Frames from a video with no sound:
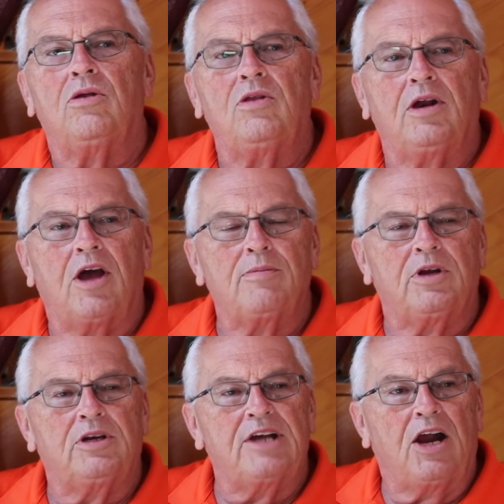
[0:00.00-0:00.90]
that come to
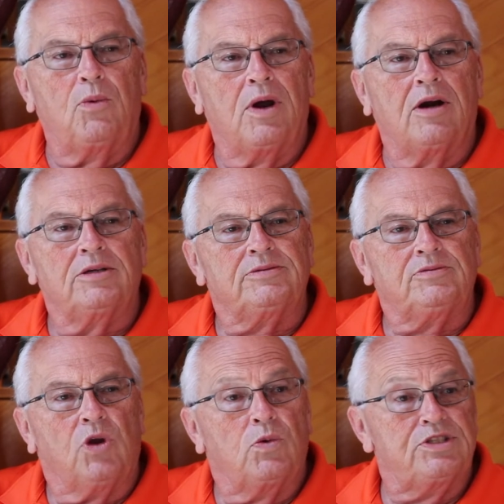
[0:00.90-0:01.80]
Delaware
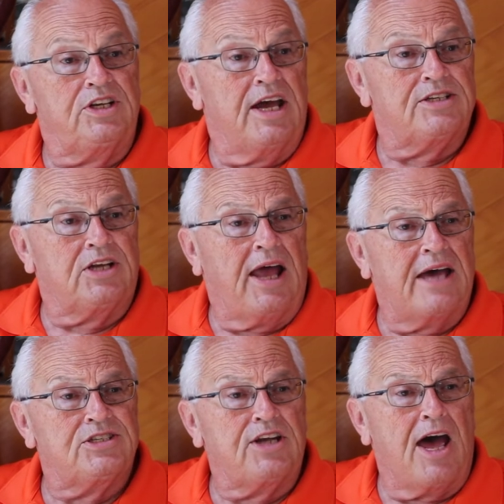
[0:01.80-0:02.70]
was the next to
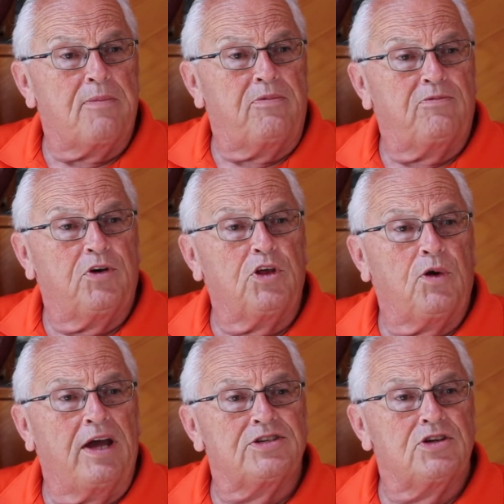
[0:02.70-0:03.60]
last stop for the
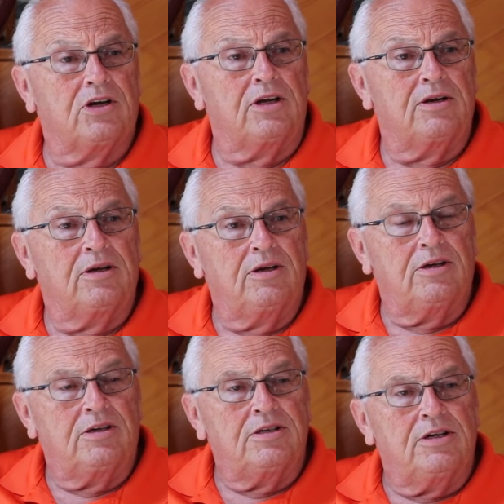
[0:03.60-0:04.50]
Grand Circuit.
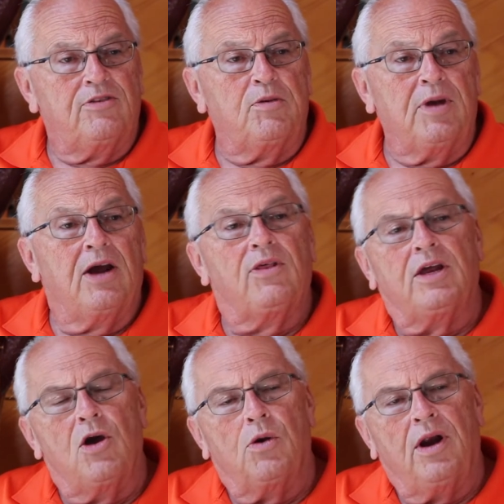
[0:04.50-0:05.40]
From here
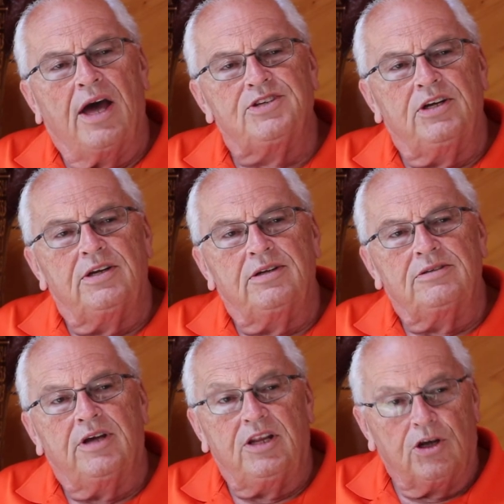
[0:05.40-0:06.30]
they'd go to Lexington,
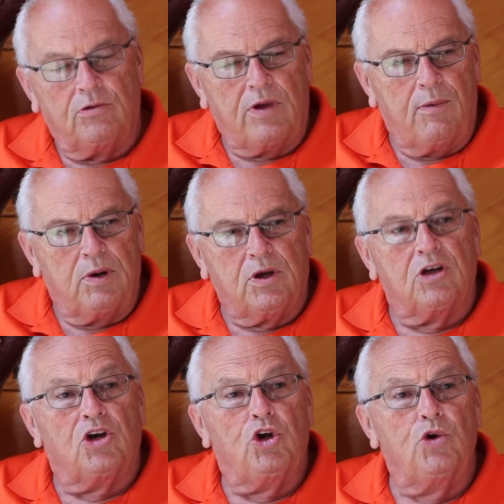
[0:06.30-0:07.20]
and that would
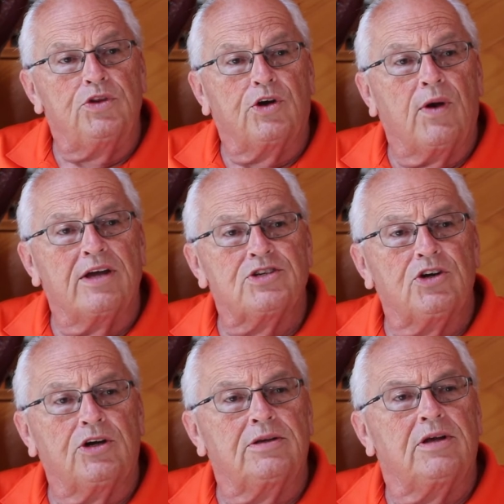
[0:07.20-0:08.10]
conclude the Grand
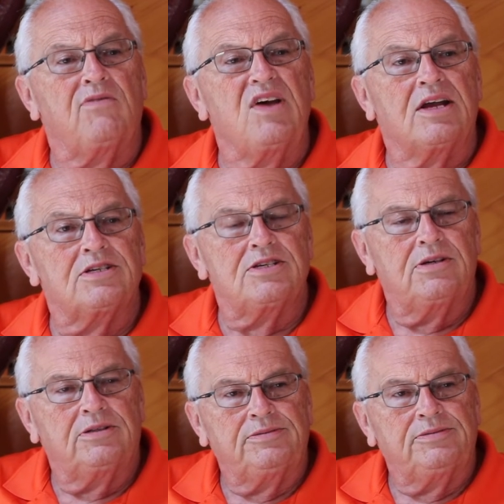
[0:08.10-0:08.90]
Circuit events.